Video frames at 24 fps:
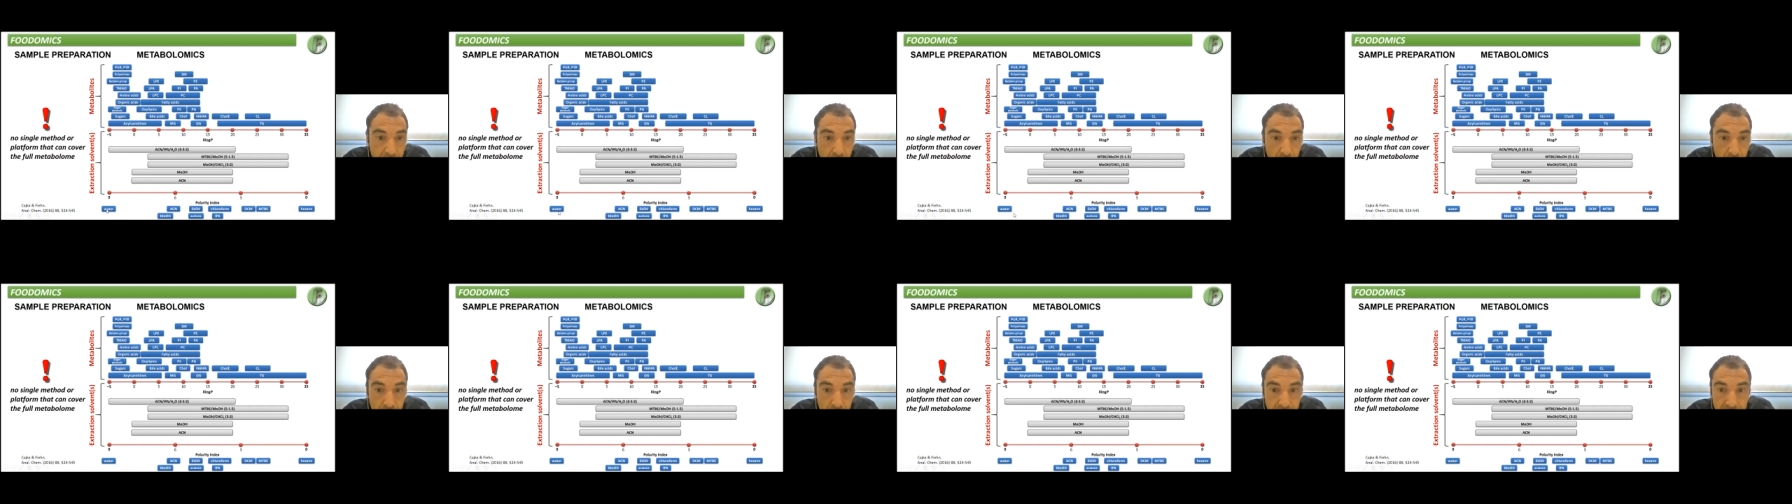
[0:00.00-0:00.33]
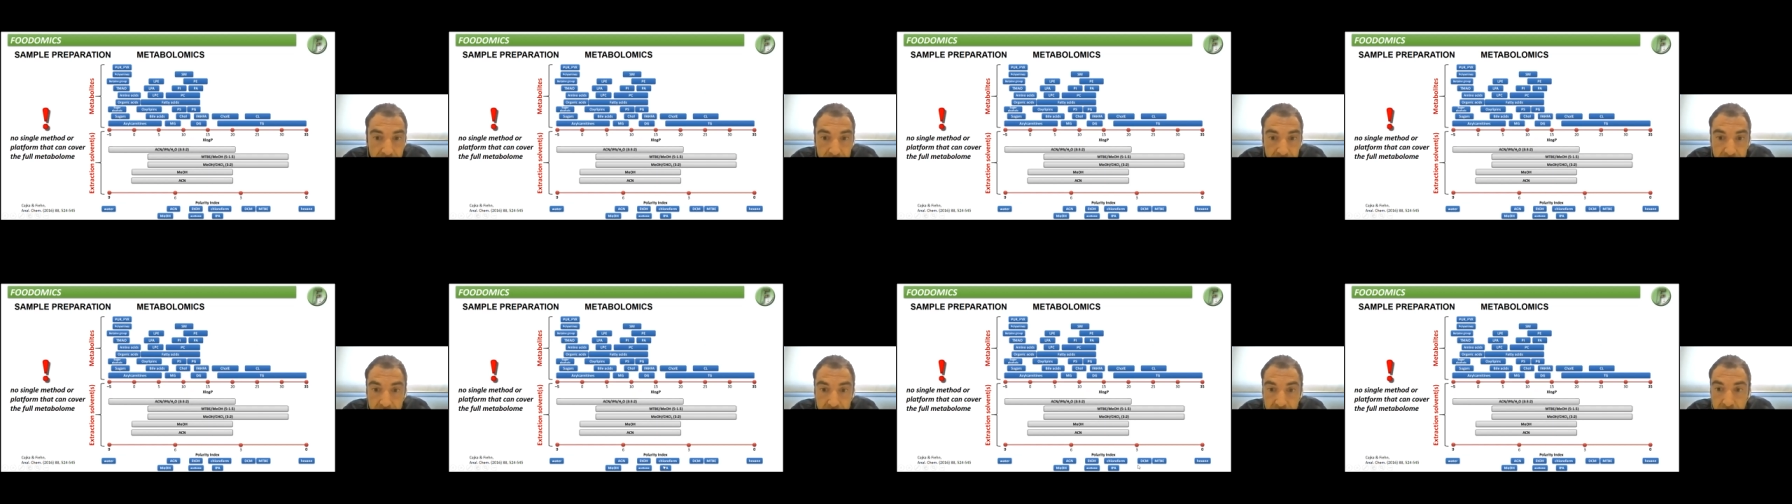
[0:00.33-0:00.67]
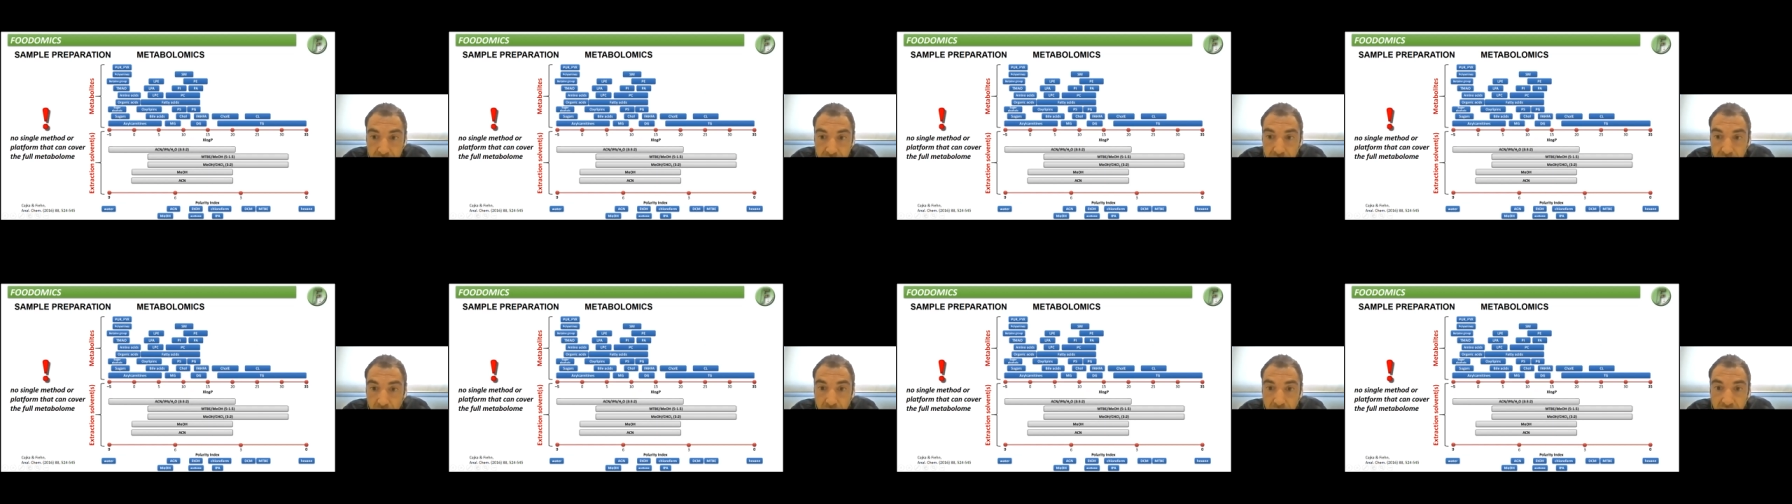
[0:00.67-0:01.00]
all
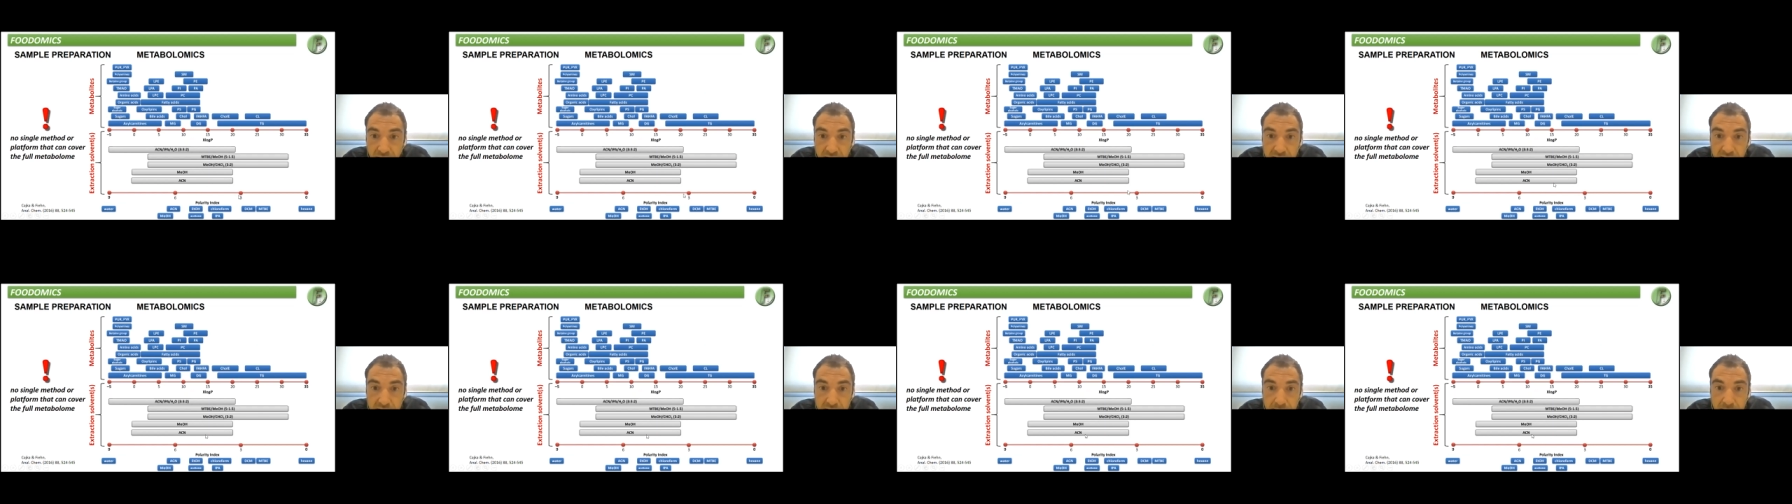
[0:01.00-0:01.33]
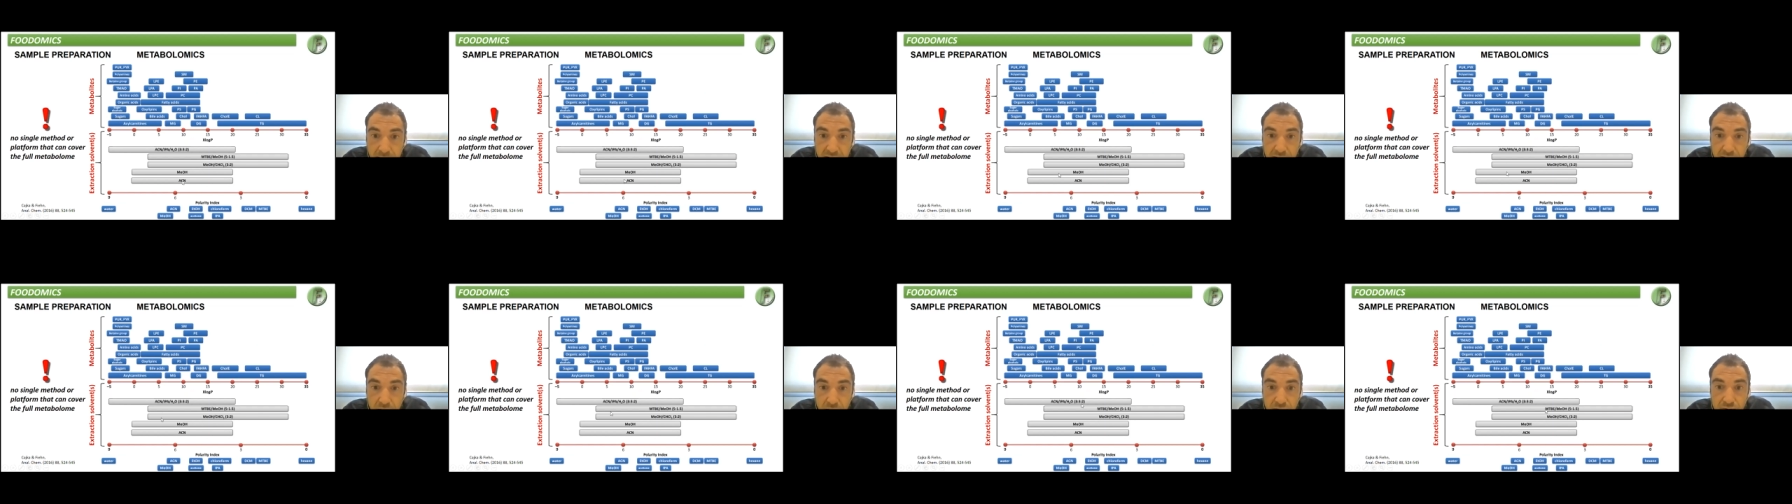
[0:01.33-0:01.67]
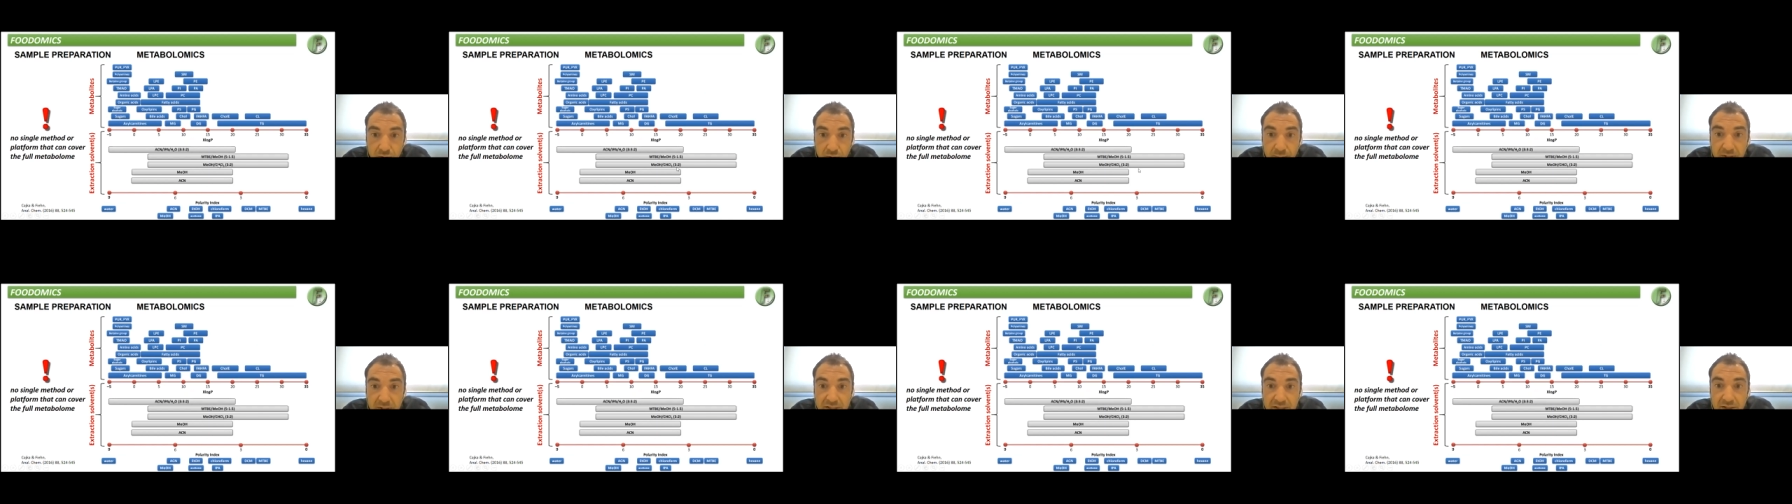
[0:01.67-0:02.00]
these solvents, but
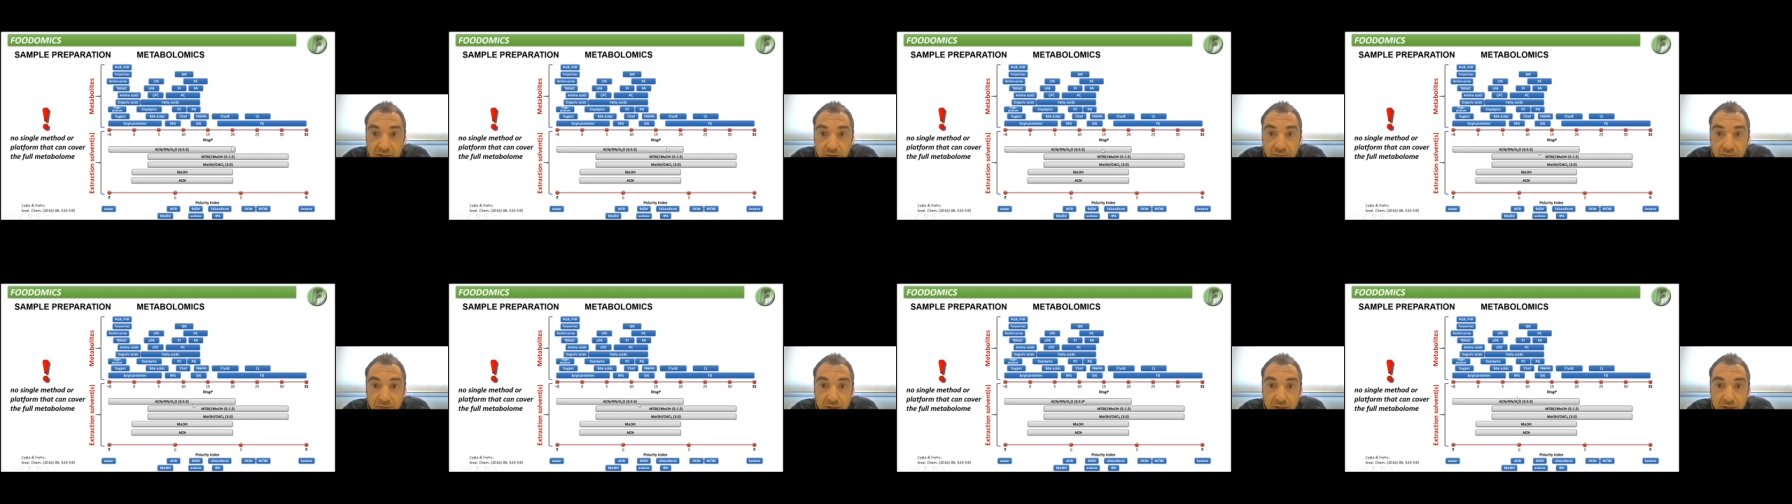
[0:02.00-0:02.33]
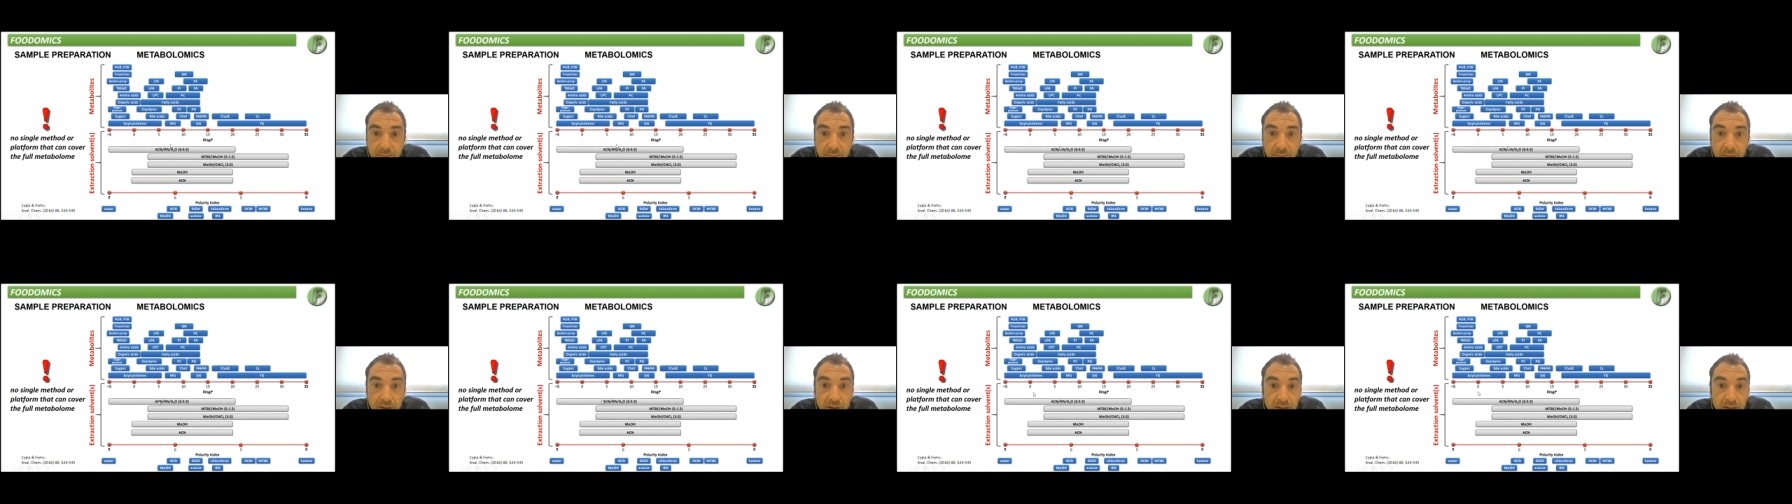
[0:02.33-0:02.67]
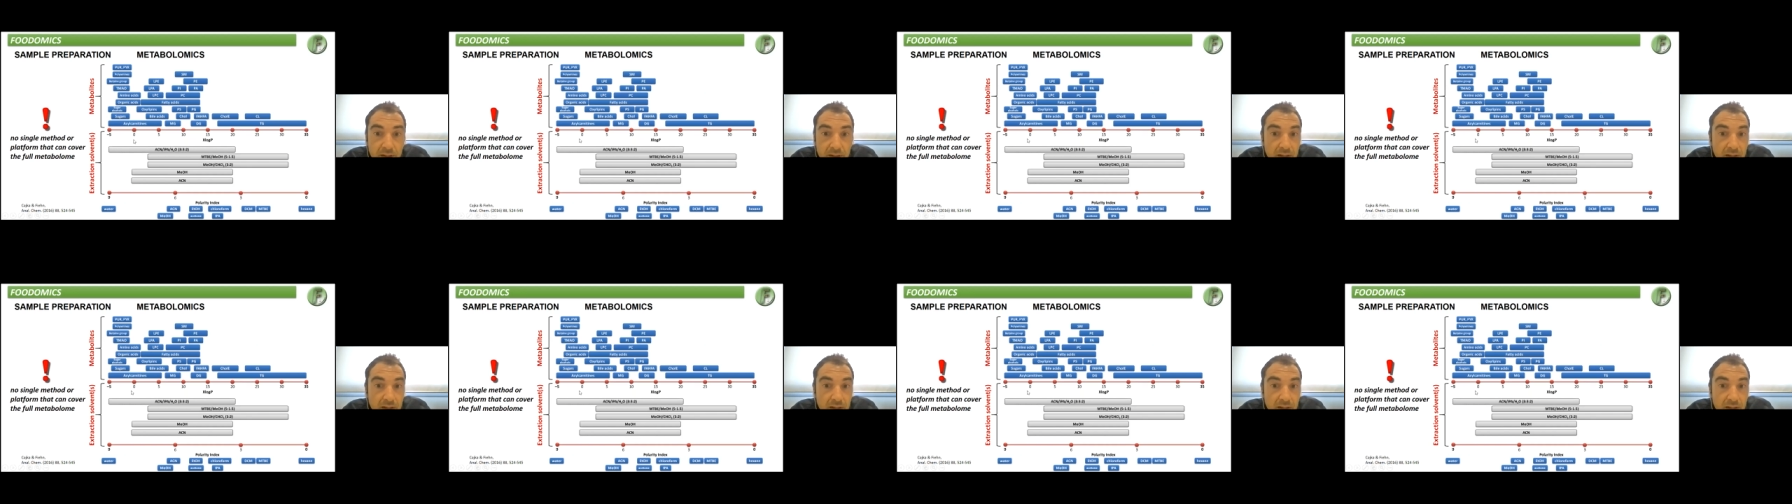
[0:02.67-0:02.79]
also a mixture of them.